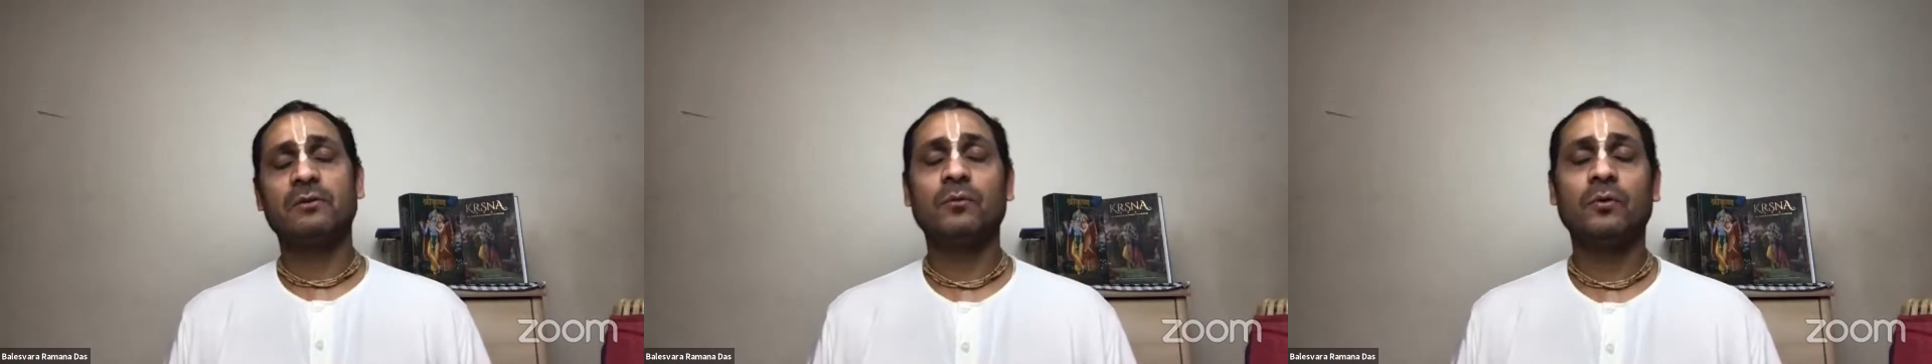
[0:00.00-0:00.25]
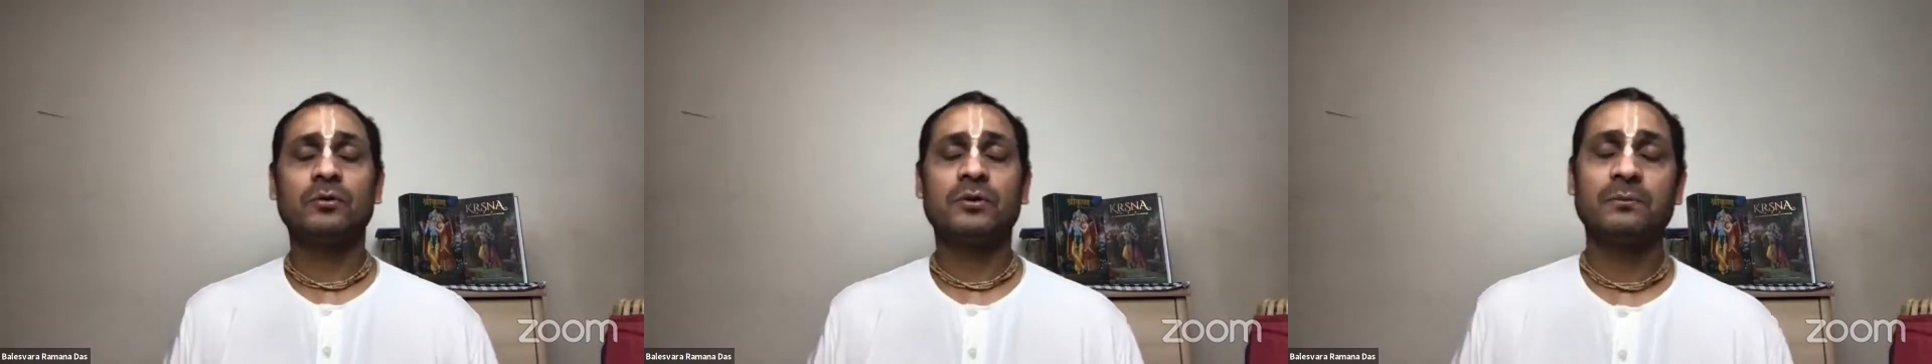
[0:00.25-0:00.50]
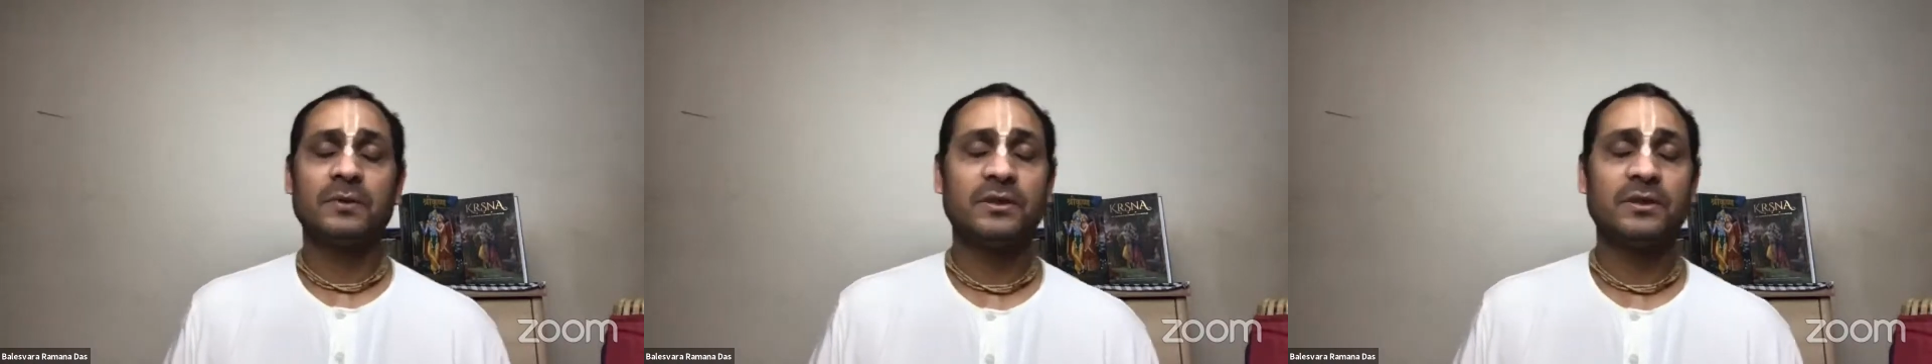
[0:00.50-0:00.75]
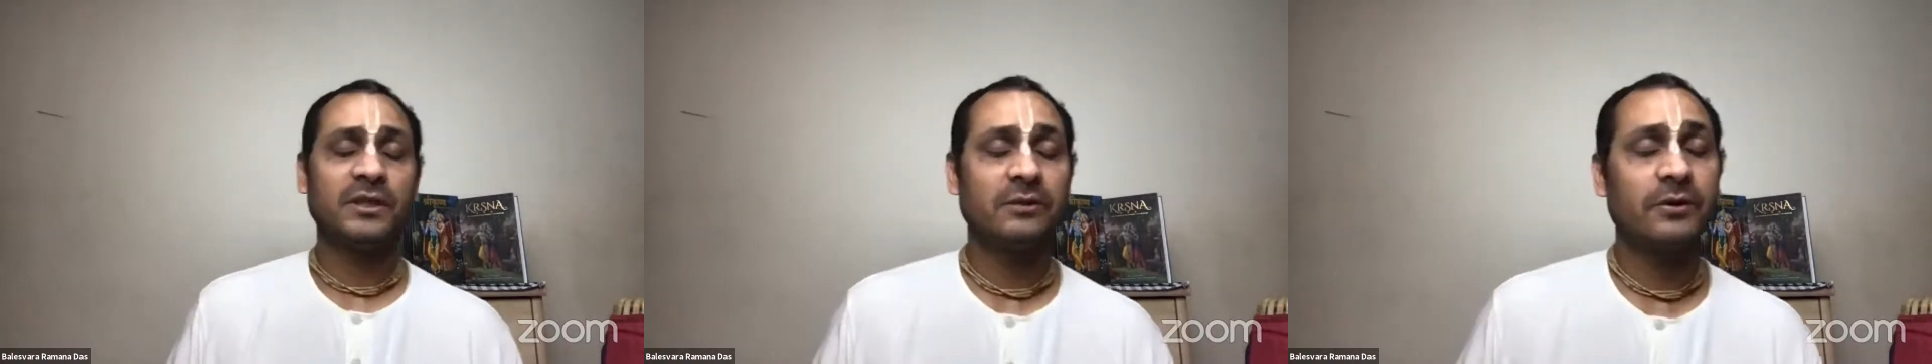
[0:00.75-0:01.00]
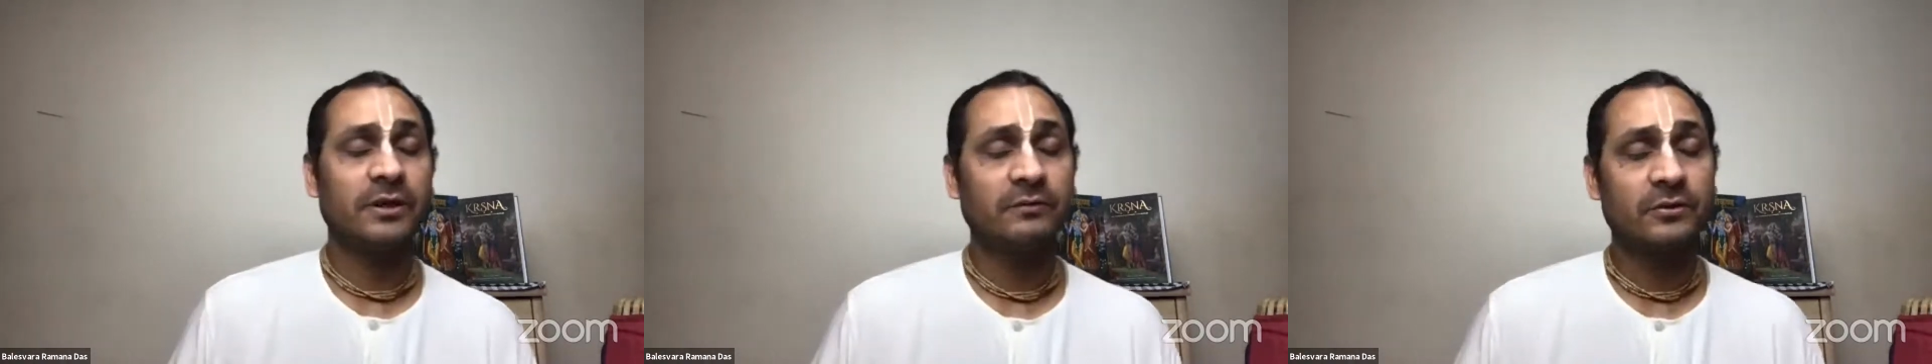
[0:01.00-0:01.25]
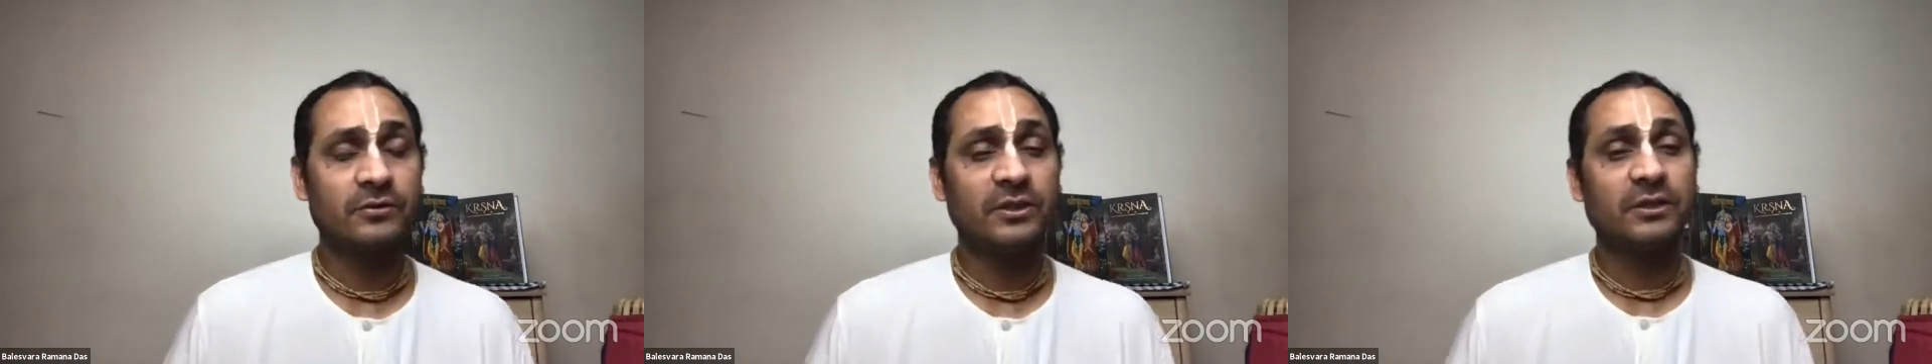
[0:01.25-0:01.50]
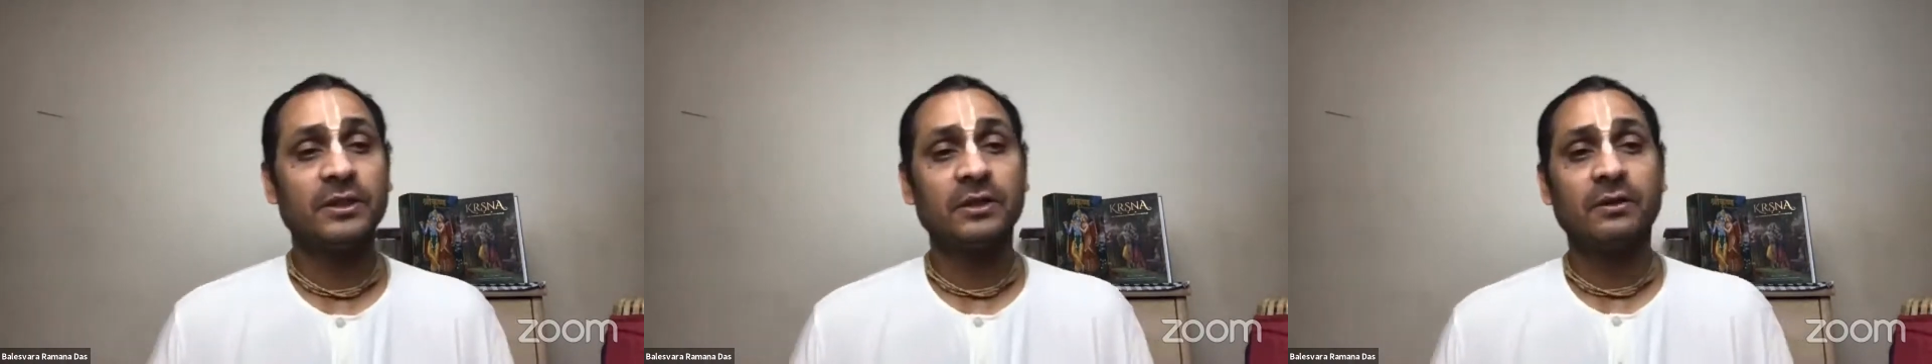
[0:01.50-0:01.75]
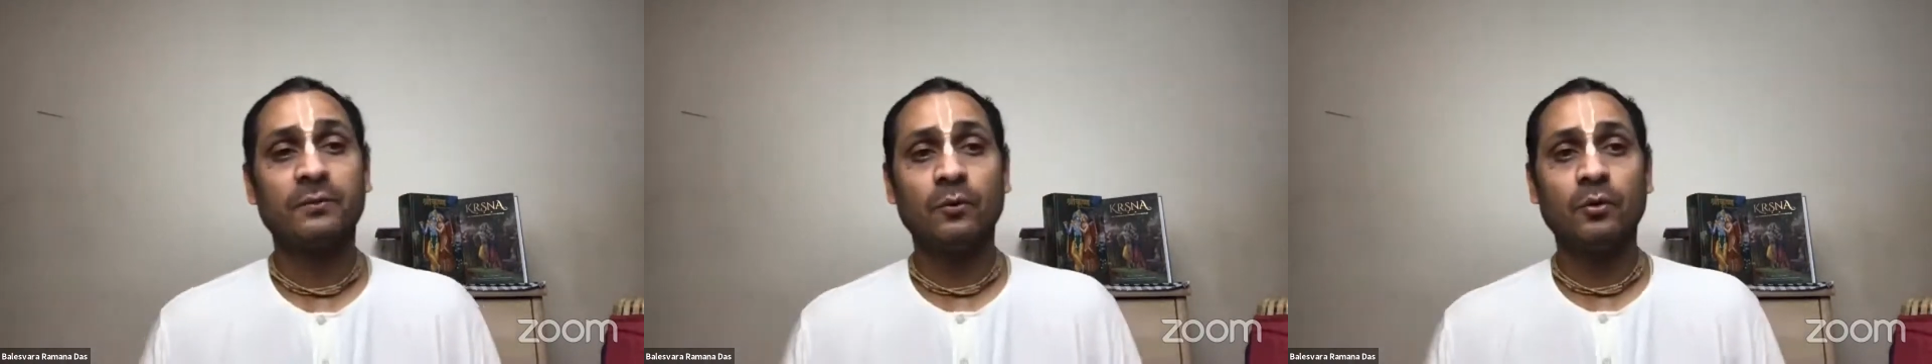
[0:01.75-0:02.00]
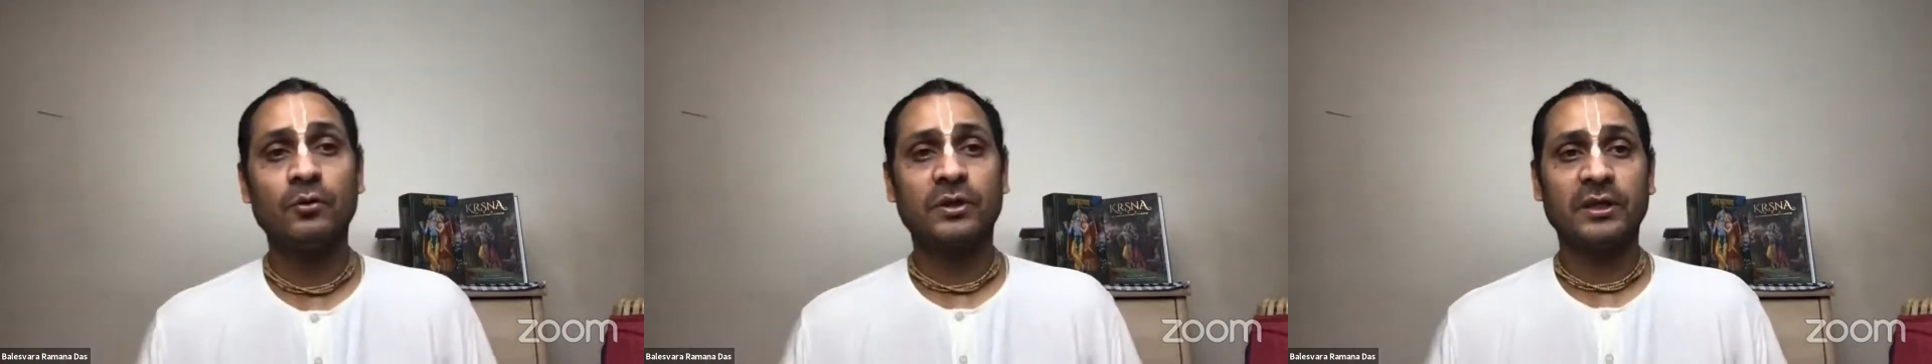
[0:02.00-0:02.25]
both Mother Devaki and Vasudeva, they were both